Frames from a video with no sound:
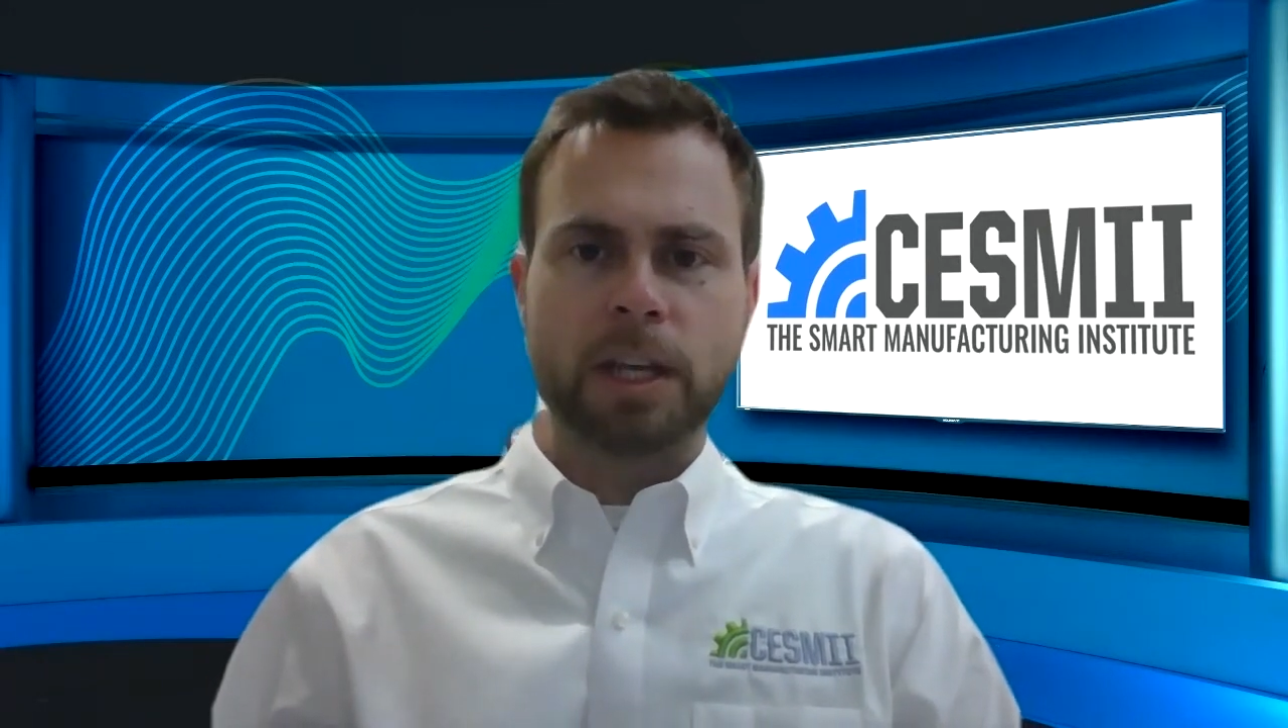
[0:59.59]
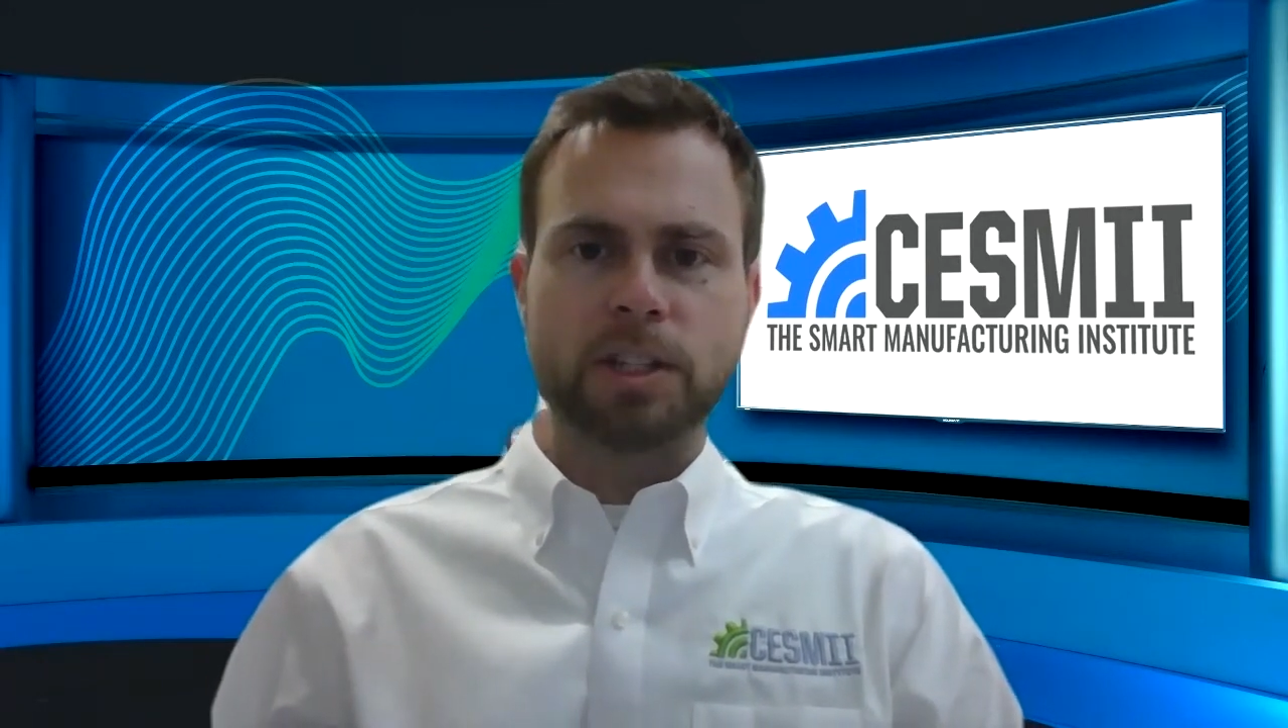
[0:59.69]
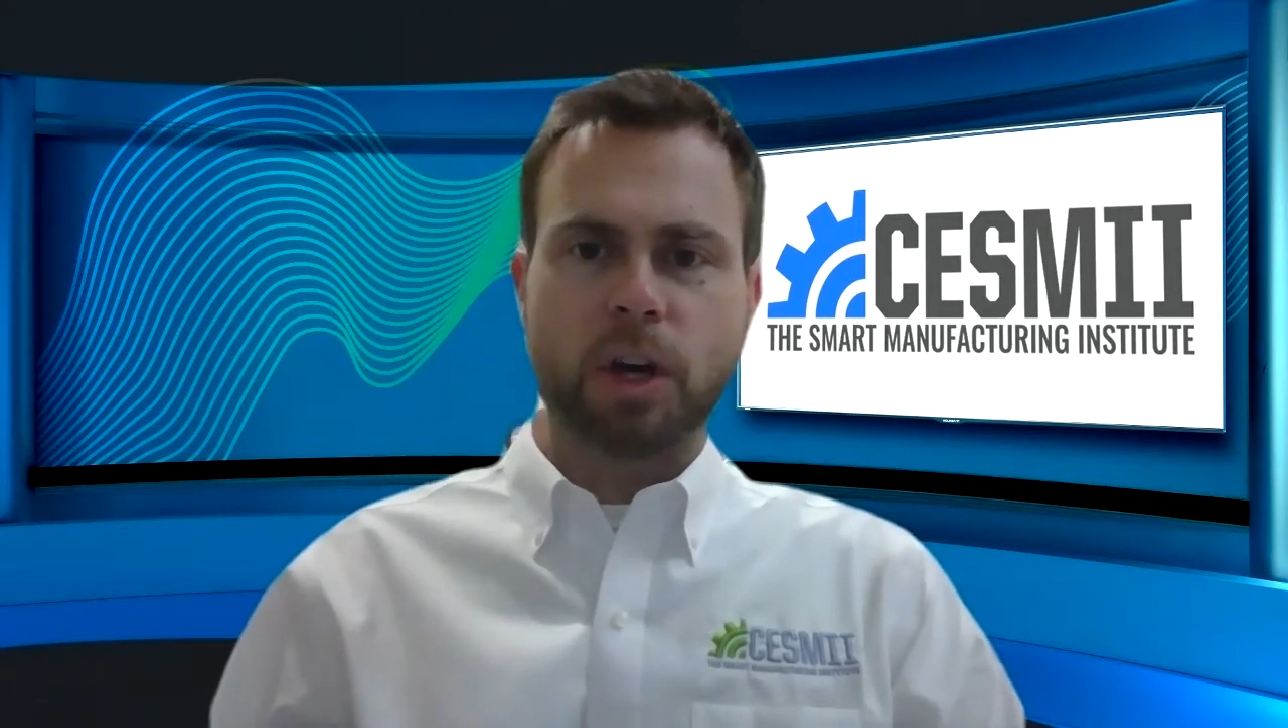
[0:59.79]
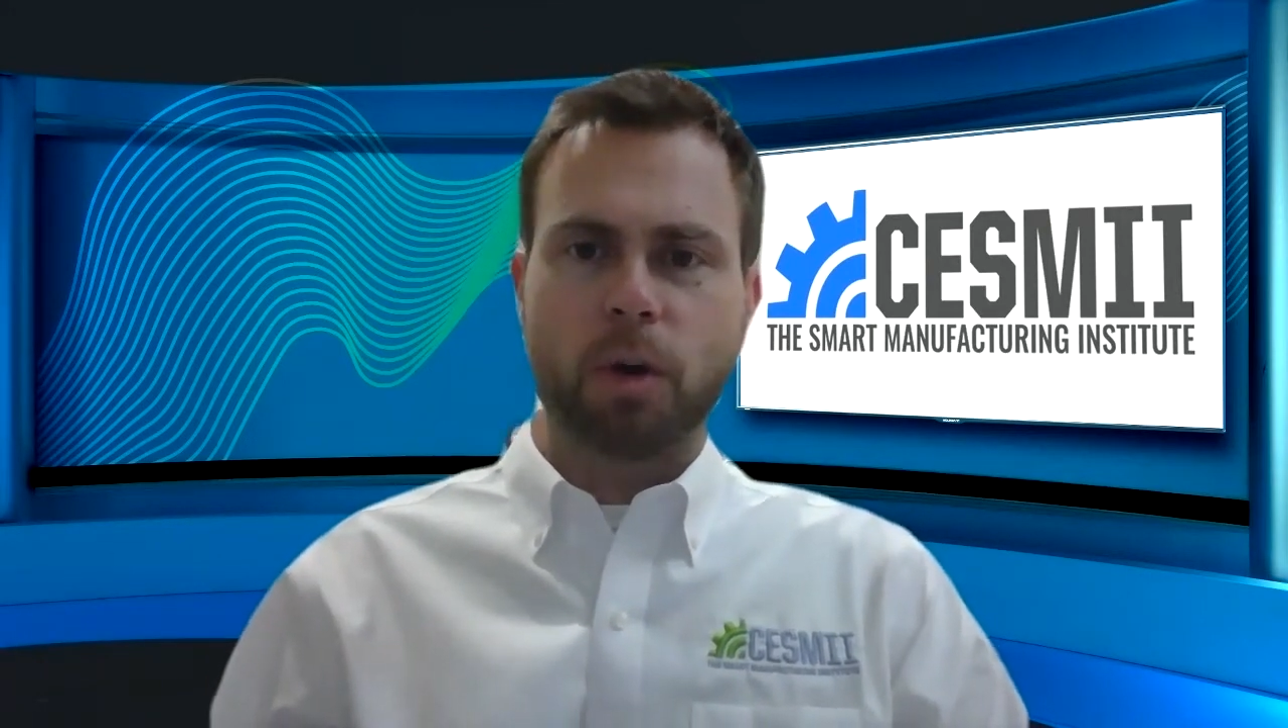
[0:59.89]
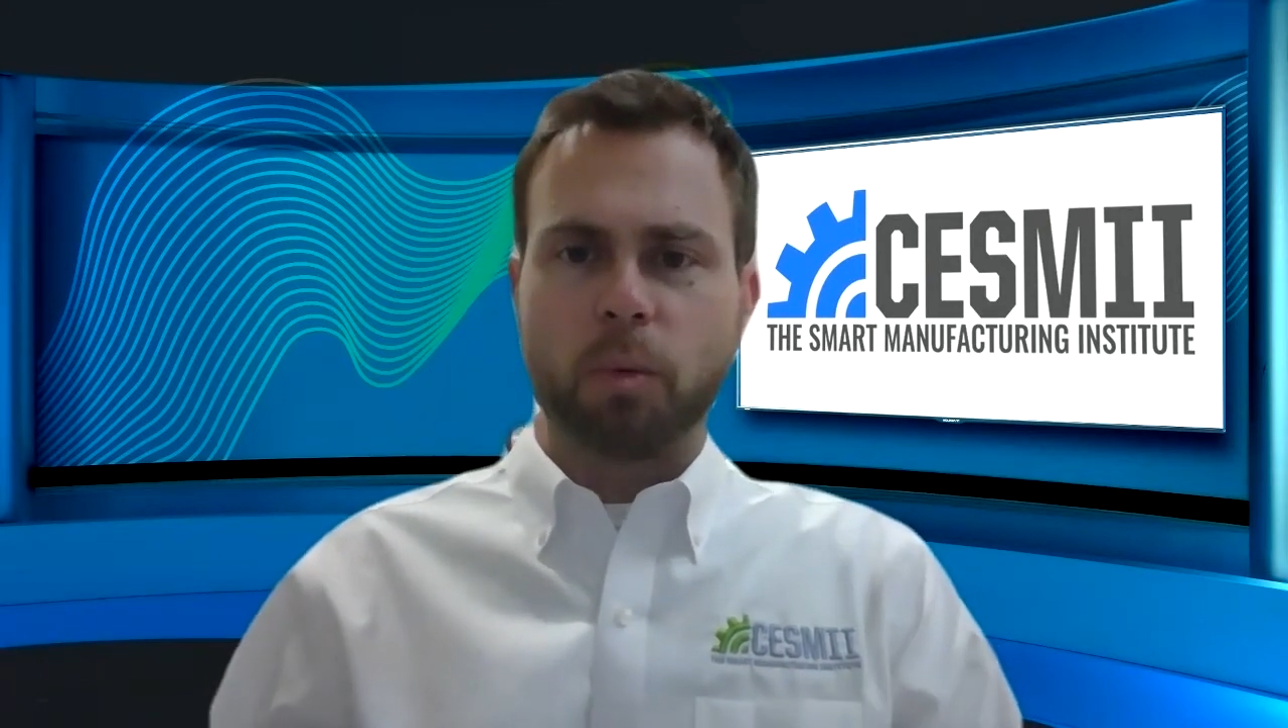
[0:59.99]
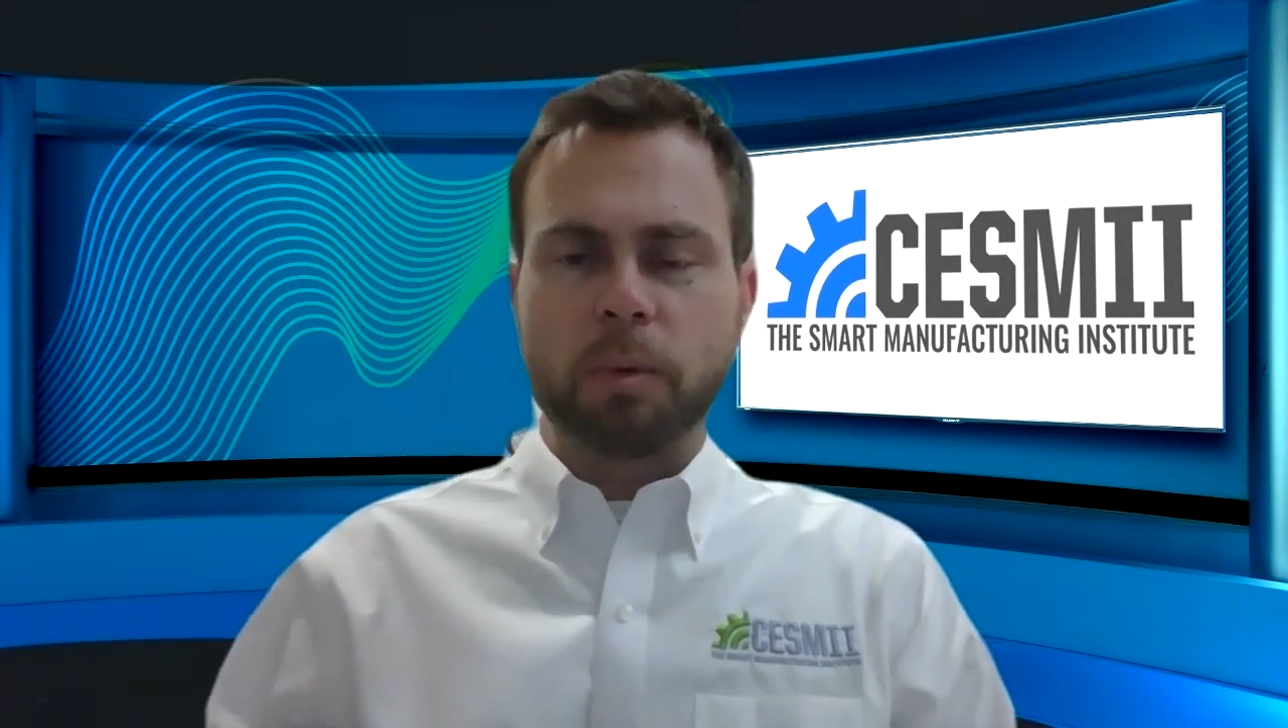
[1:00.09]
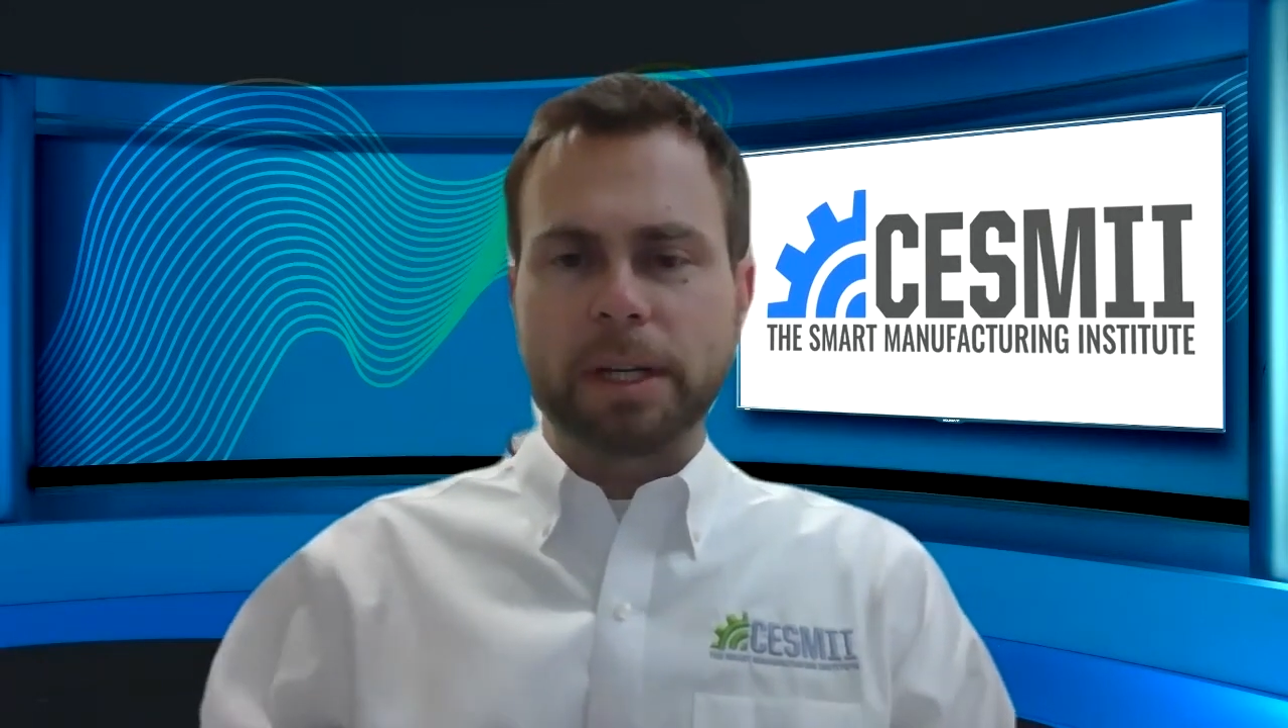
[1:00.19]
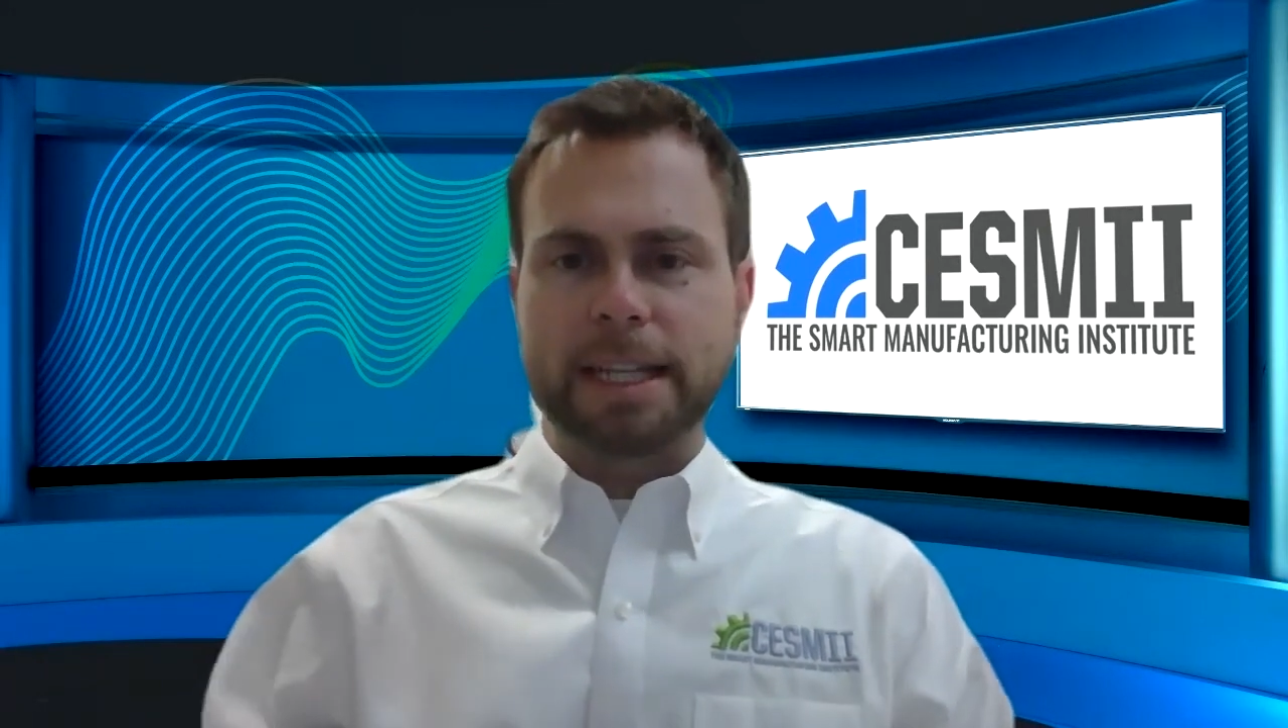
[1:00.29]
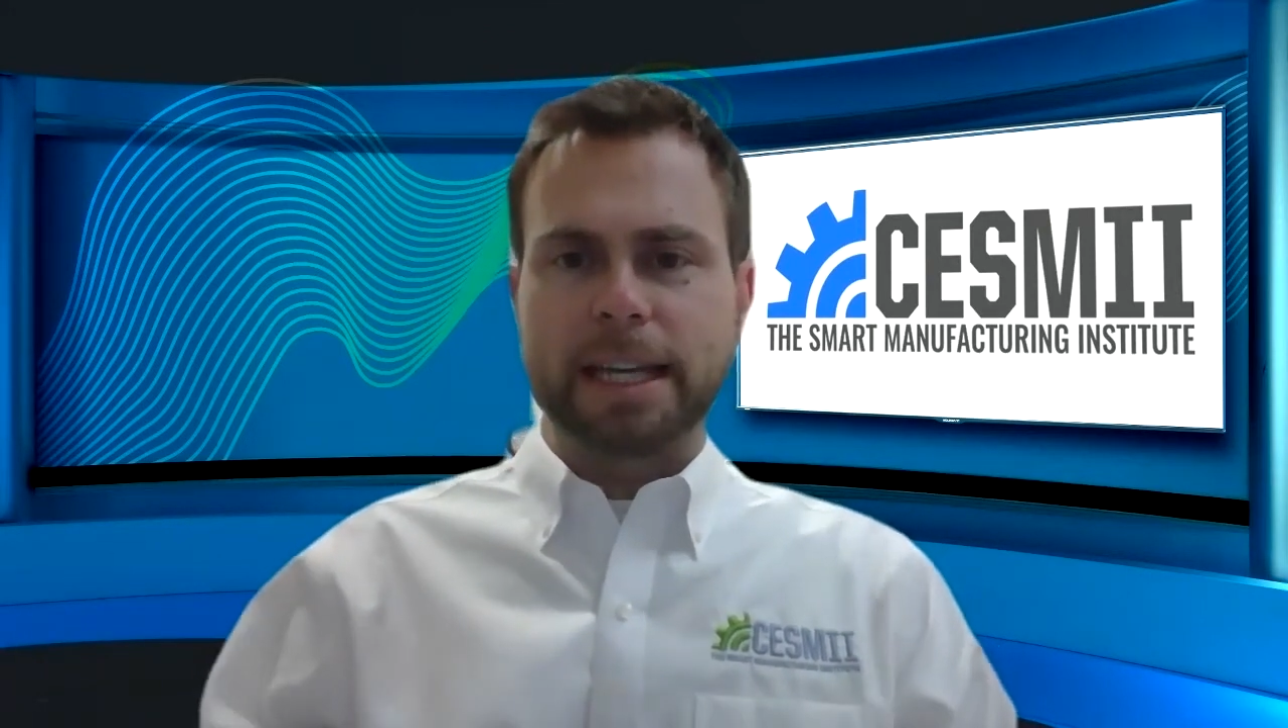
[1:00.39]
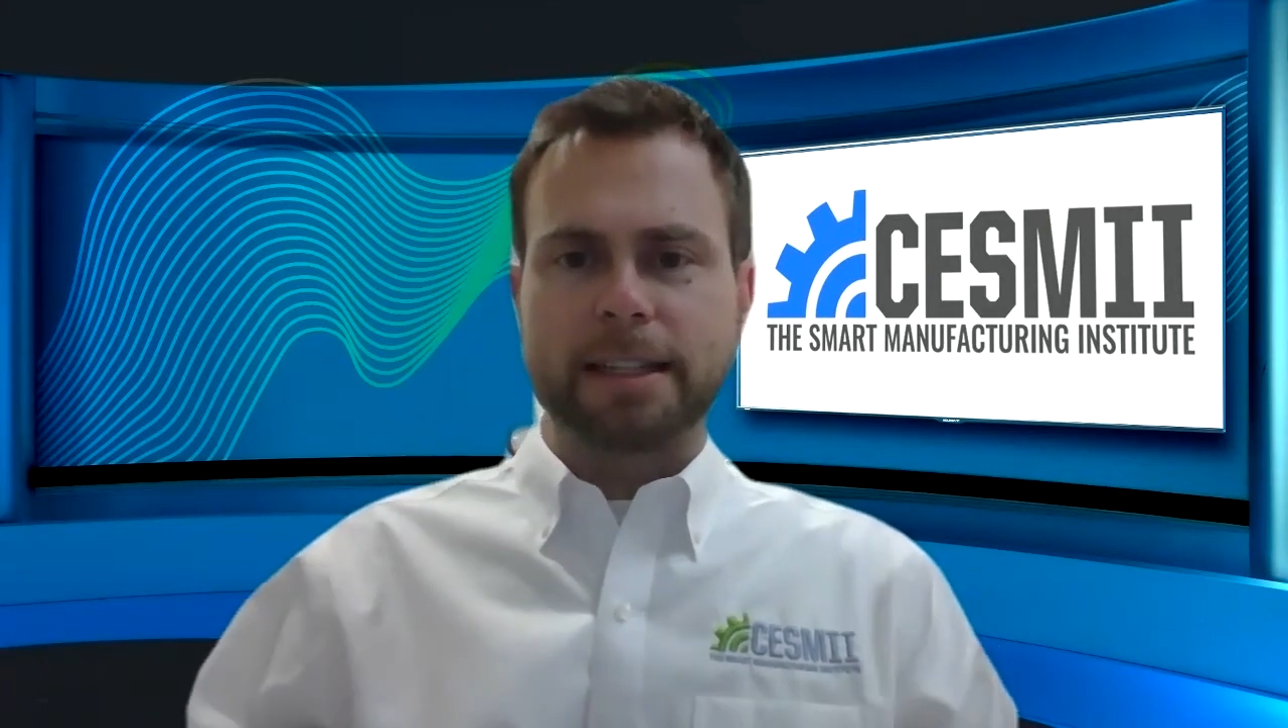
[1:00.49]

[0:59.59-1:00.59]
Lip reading: So we want to take